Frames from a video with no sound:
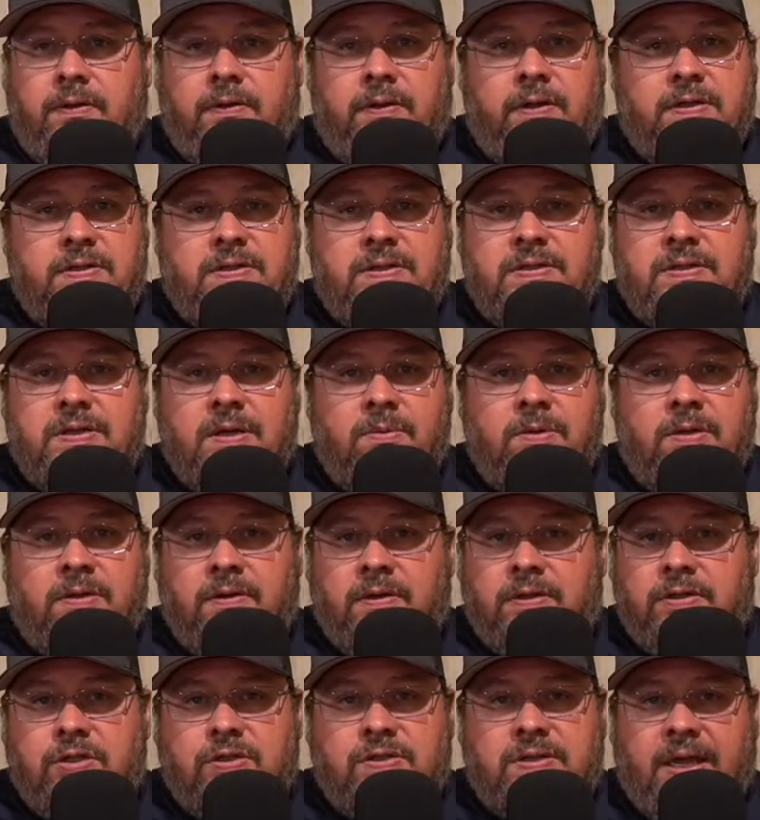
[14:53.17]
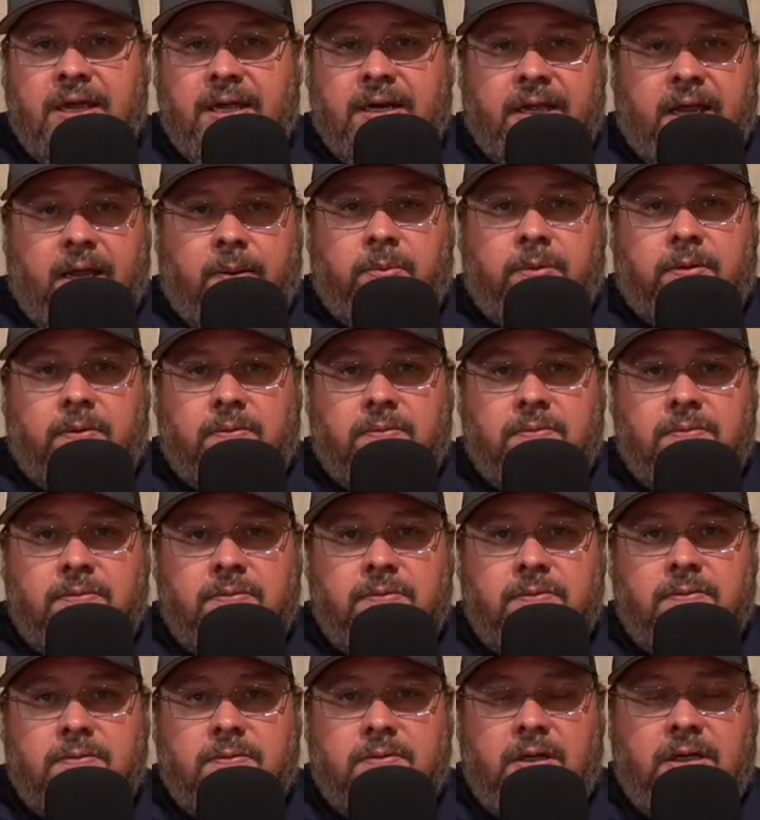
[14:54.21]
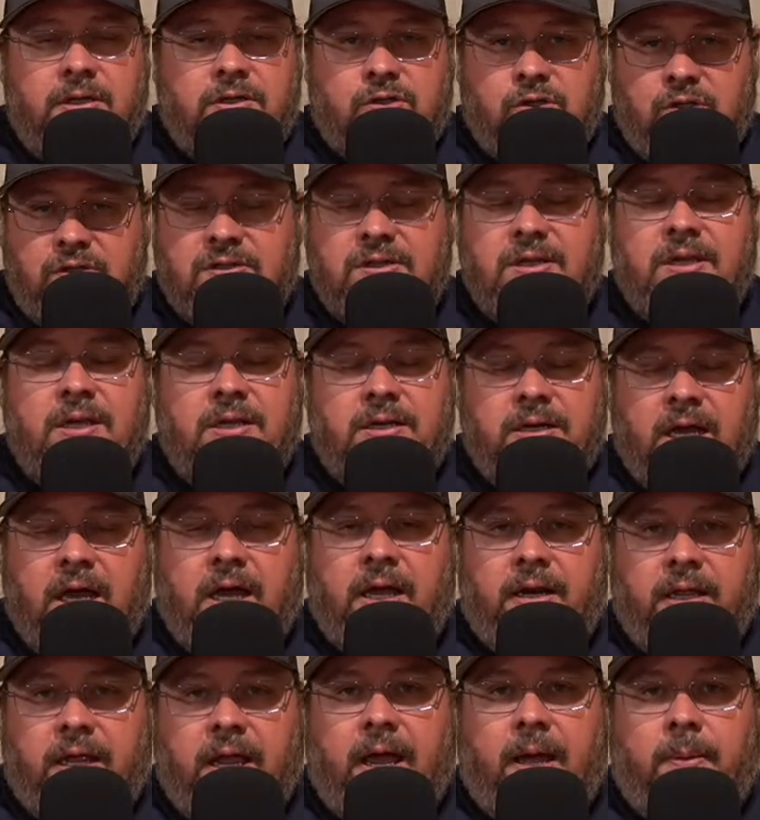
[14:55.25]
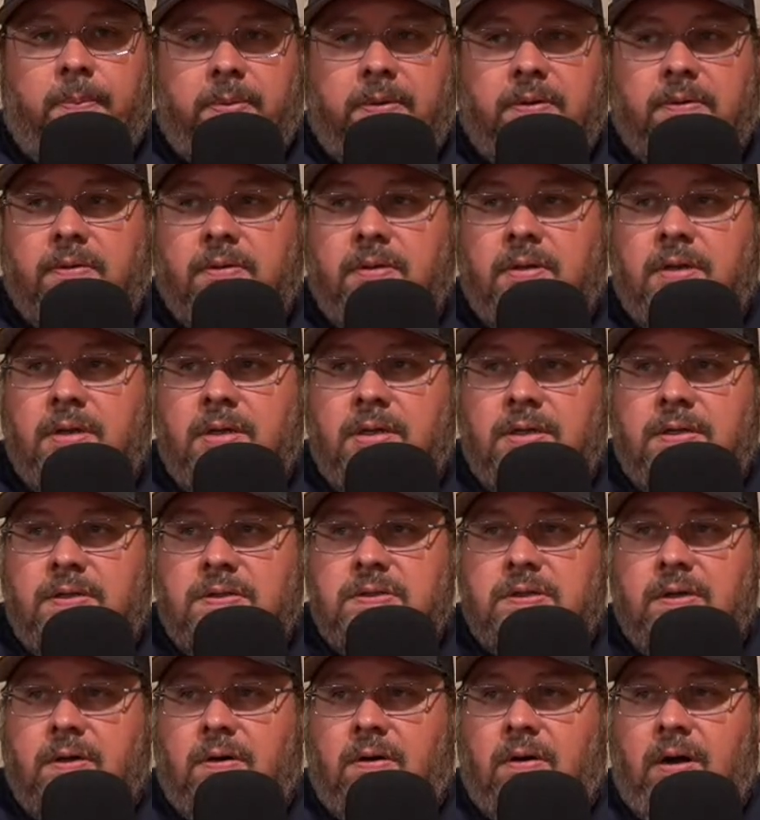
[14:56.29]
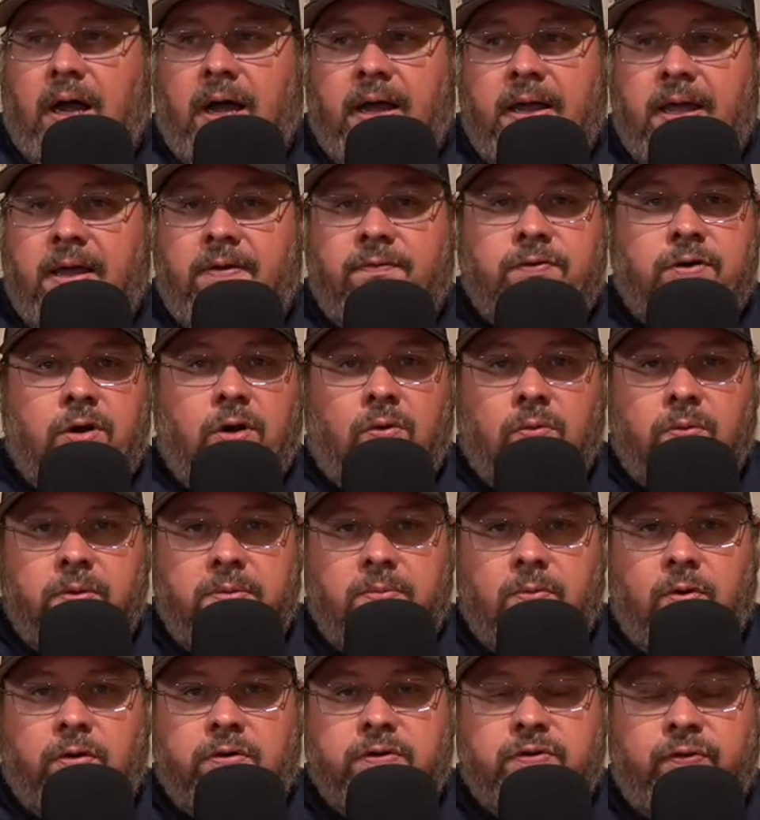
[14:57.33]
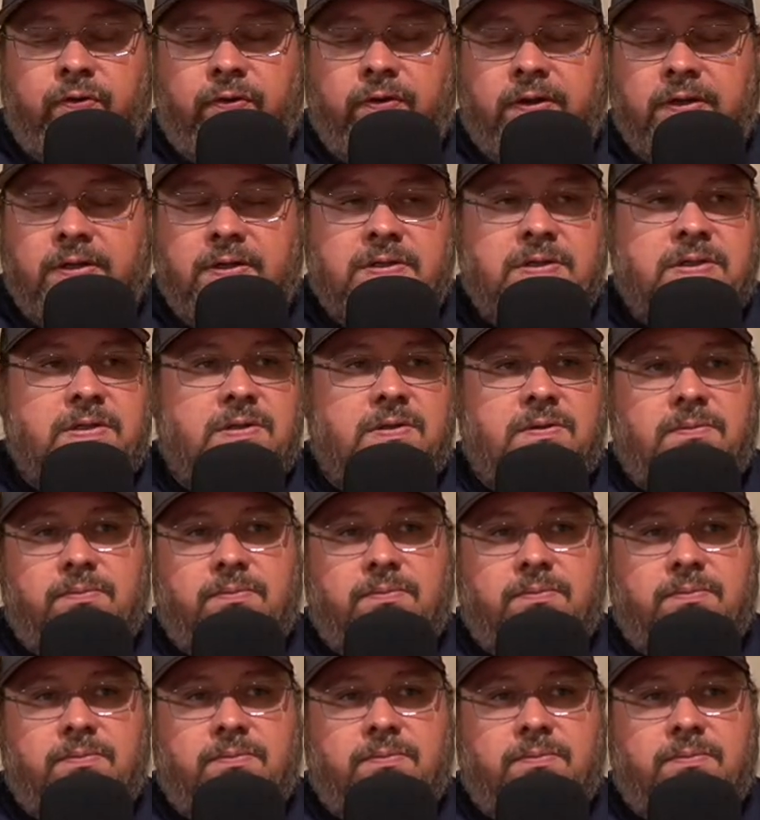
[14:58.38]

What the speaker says: is something that just can't happen. It just cannot happen. So I have no remorse for this.